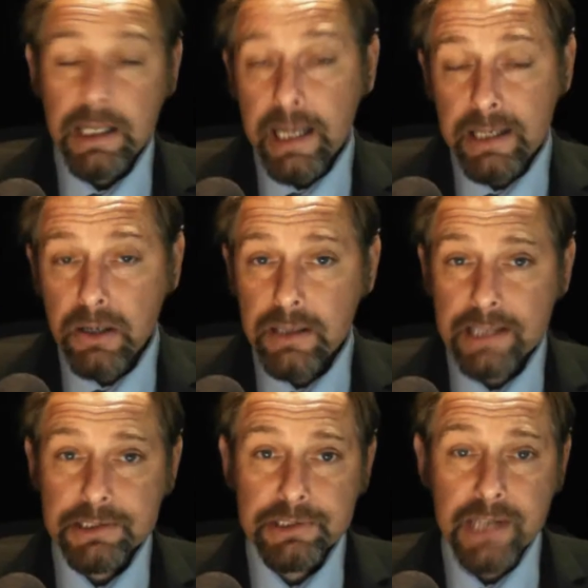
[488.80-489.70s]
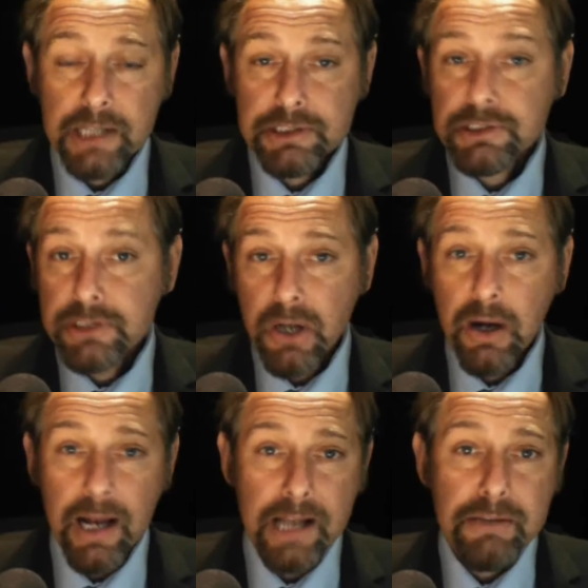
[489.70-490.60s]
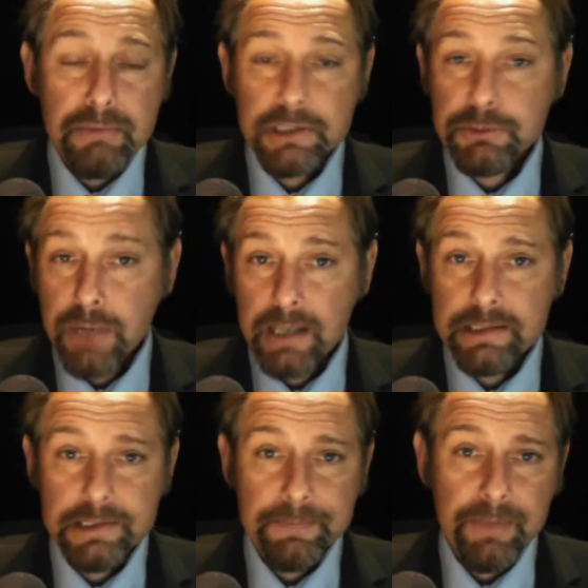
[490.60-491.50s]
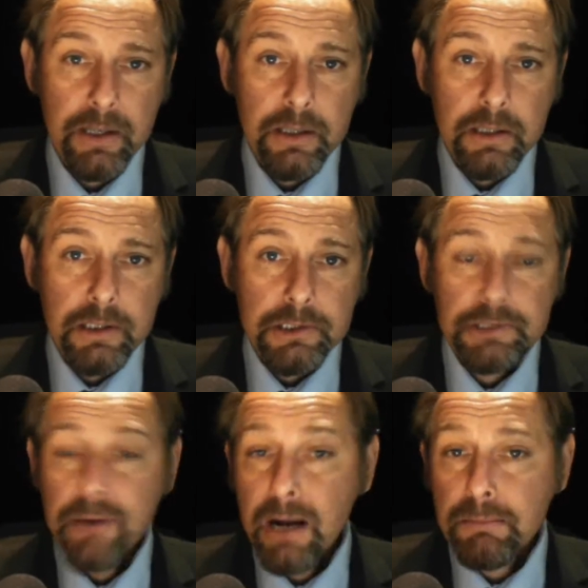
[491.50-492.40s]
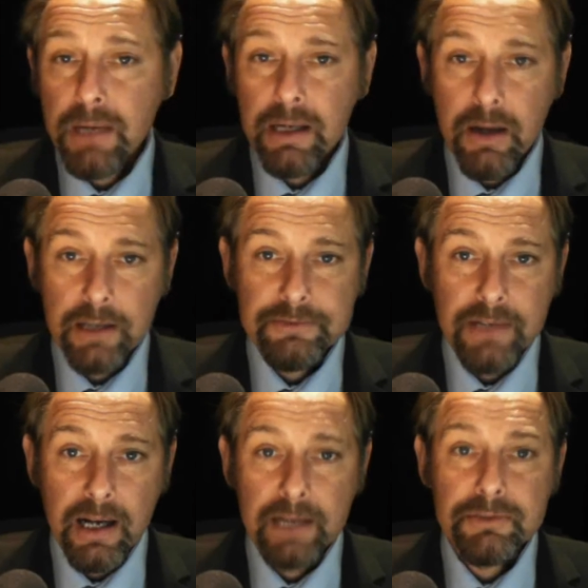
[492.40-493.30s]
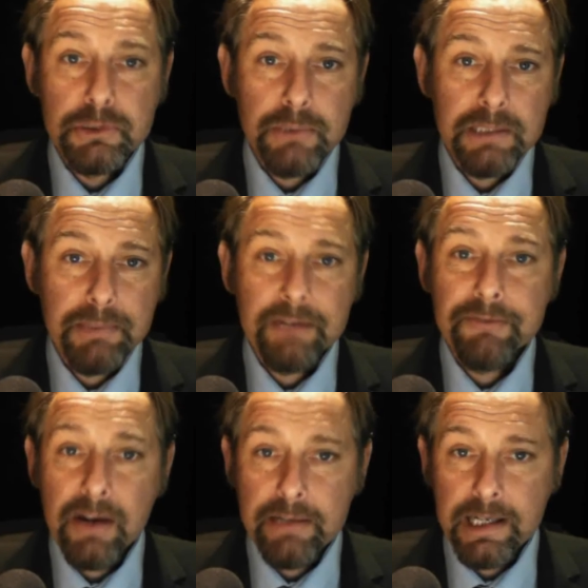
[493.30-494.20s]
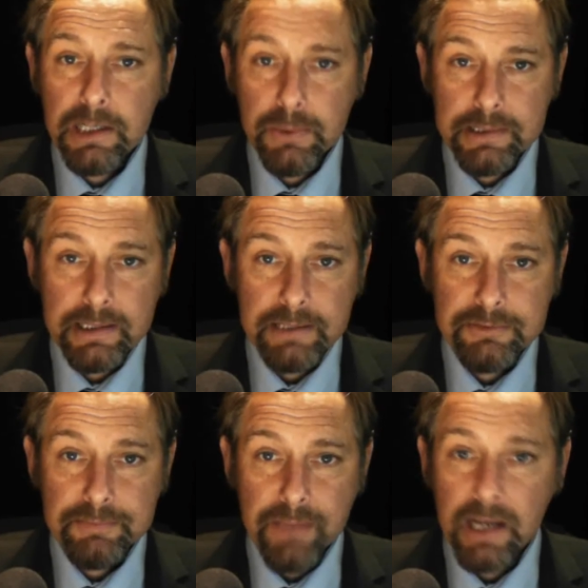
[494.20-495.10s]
In our letters section, Star Etheridge writes Throughout my life, I have always been very inquisitive.